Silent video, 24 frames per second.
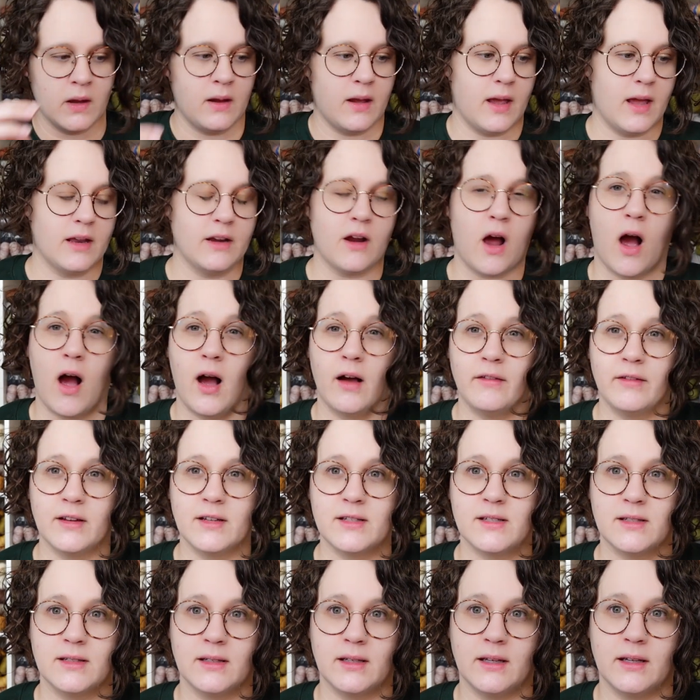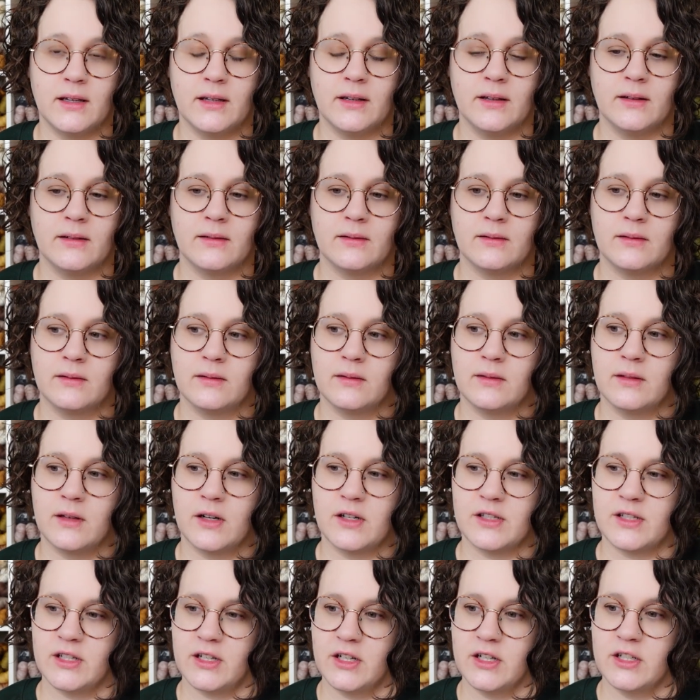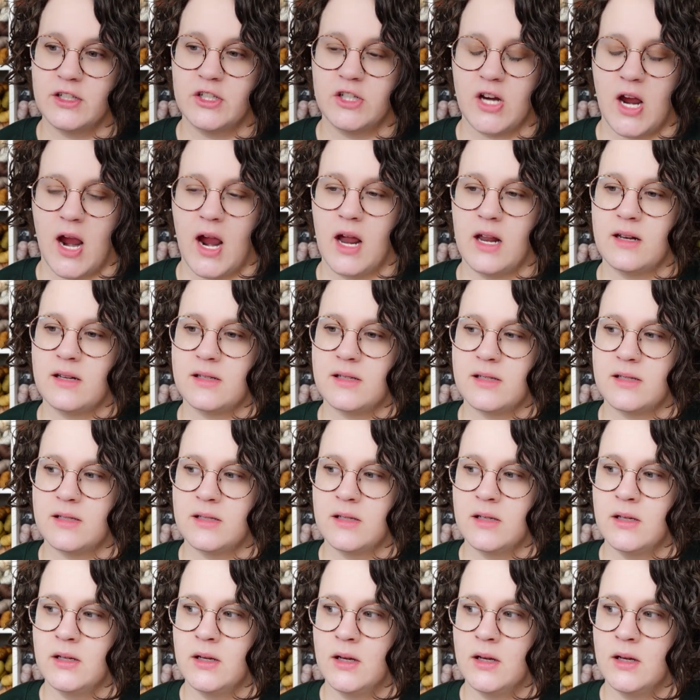And obviously there's a good chance